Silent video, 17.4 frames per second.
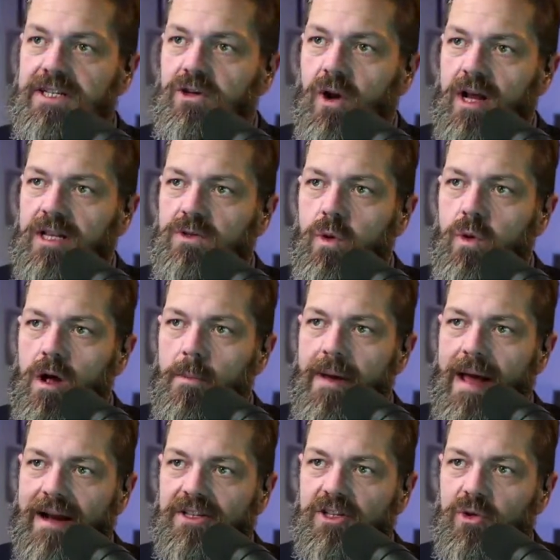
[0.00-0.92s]
Christ. Welcome
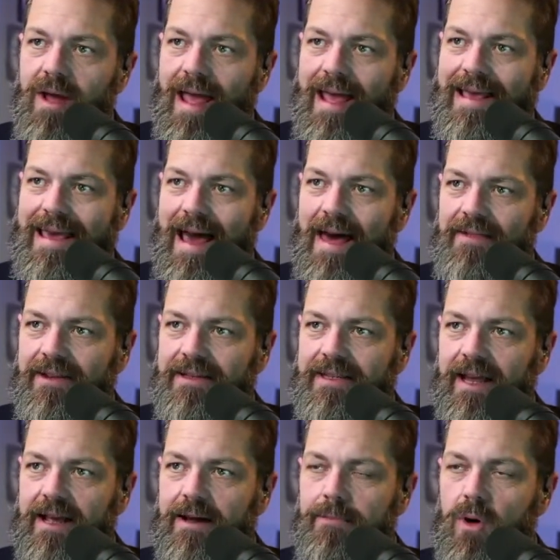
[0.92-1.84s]
back to A Catholic
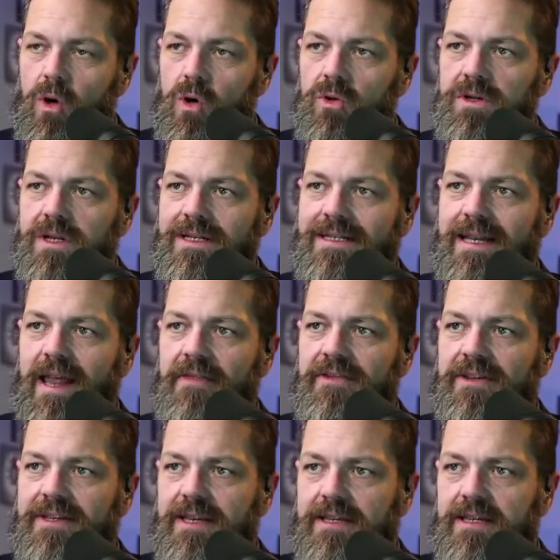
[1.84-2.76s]
Take, a bold
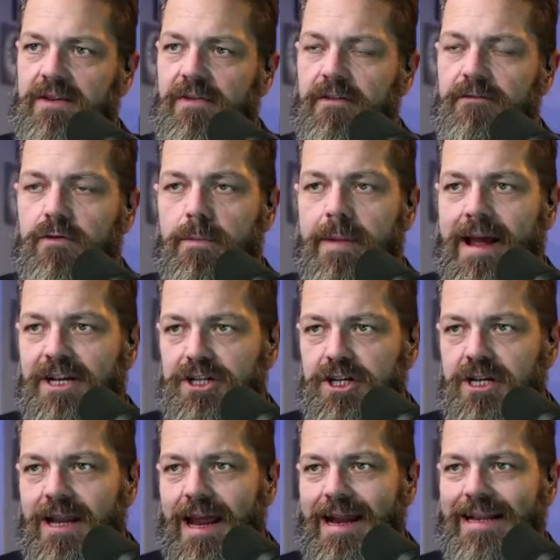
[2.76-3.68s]
synthesis of
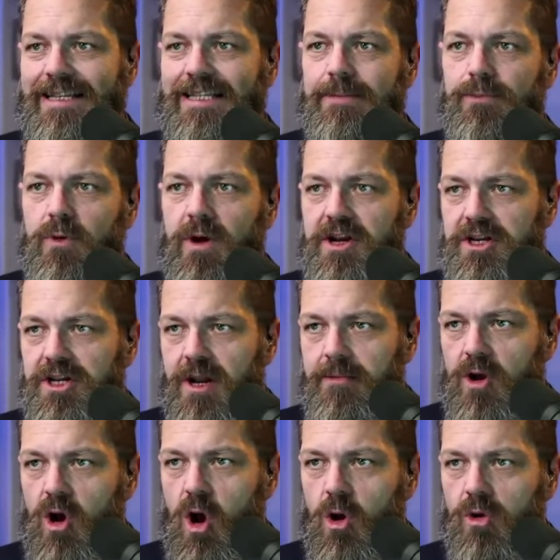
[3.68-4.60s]
information and inspiration. I'm
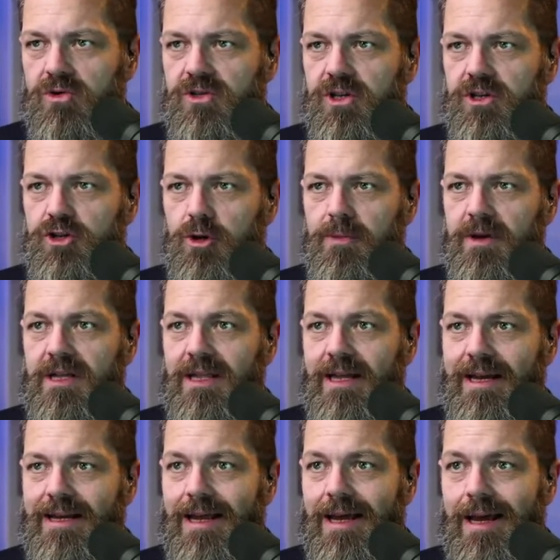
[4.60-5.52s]
your host, Joe
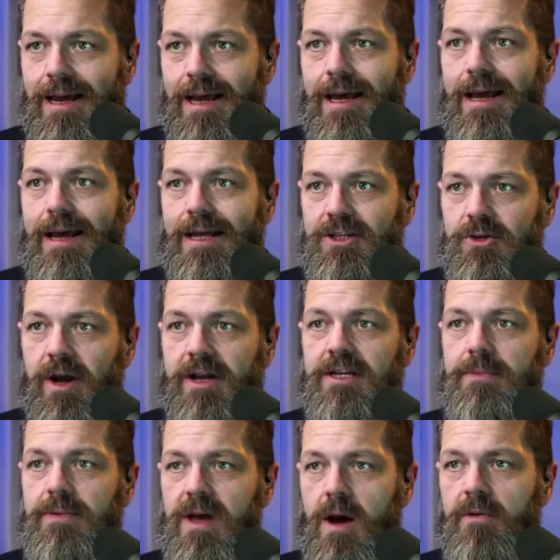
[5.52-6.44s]
McClain. It's great
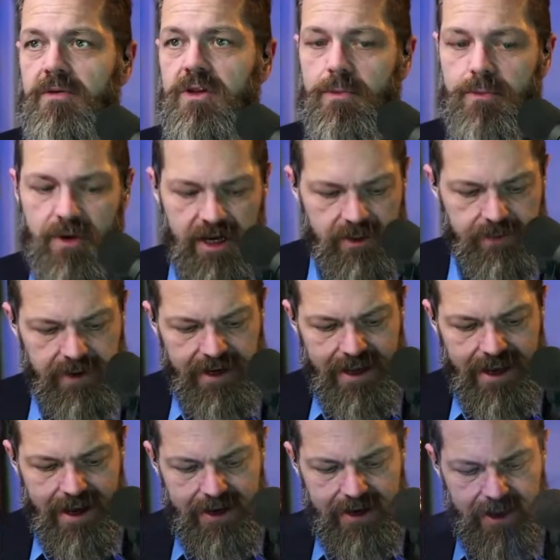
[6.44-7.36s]
to be on with you. Praise be to
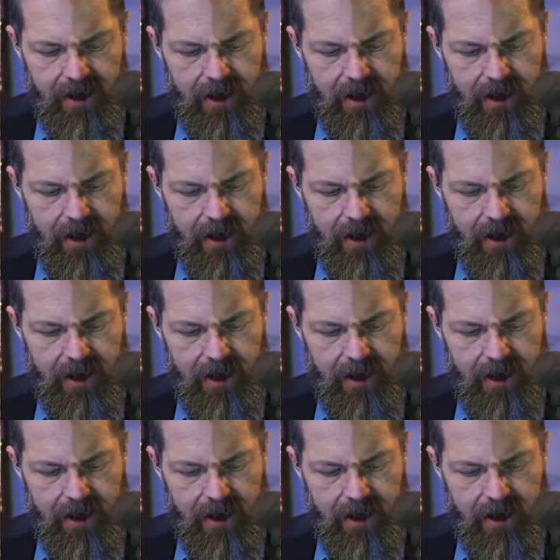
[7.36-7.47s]
God.